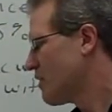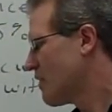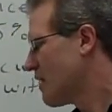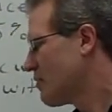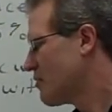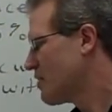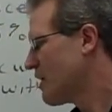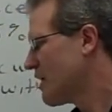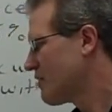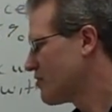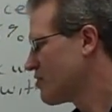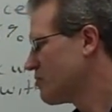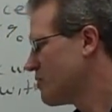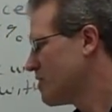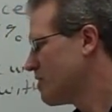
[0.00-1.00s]
I would have
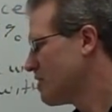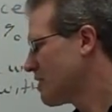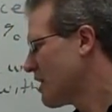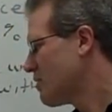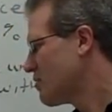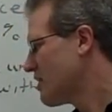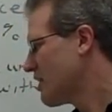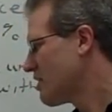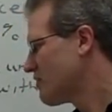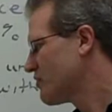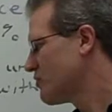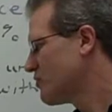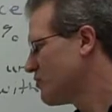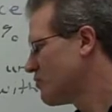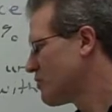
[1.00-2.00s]

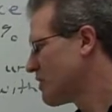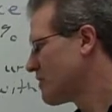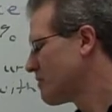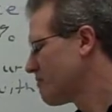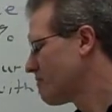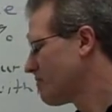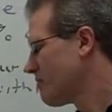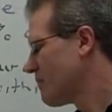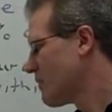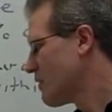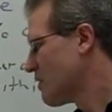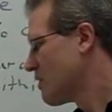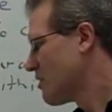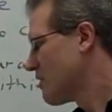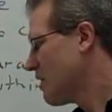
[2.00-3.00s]
to
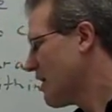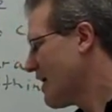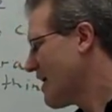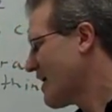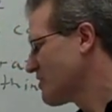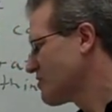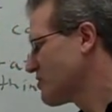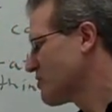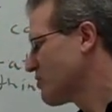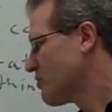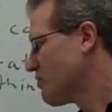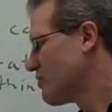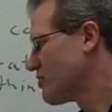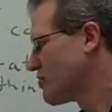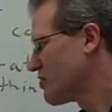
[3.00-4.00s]
ask
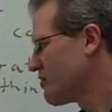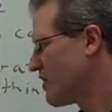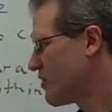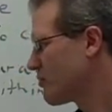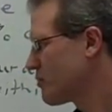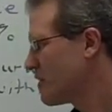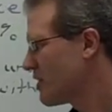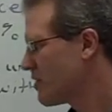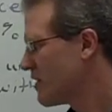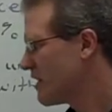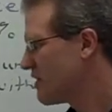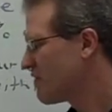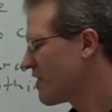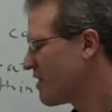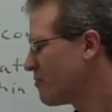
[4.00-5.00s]
or survey
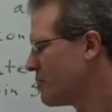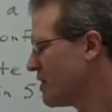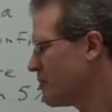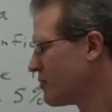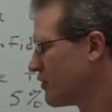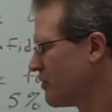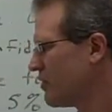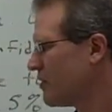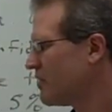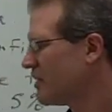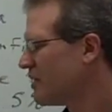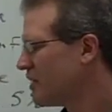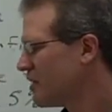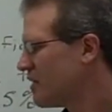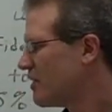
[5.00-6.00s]
385 people
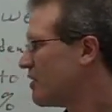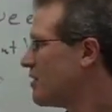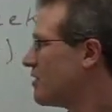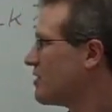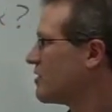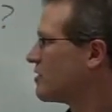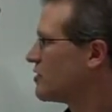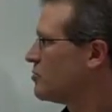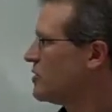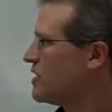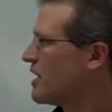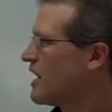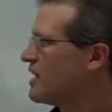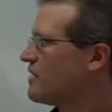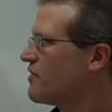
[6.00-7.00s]
to be
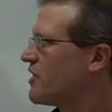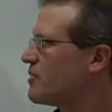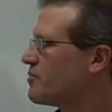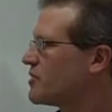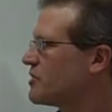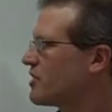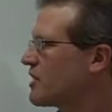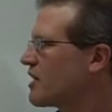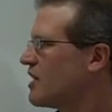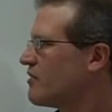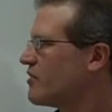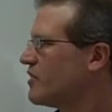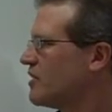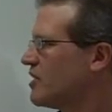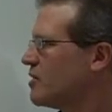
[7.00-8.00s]
95%
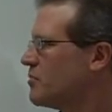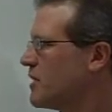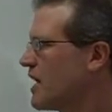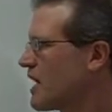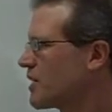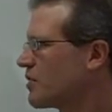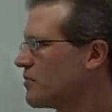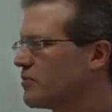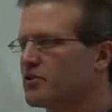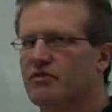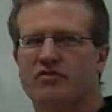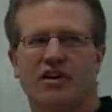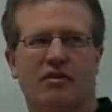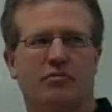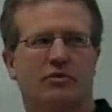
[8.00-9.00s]
confident and to be accurate within
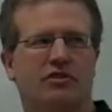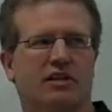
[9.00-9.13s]
5%.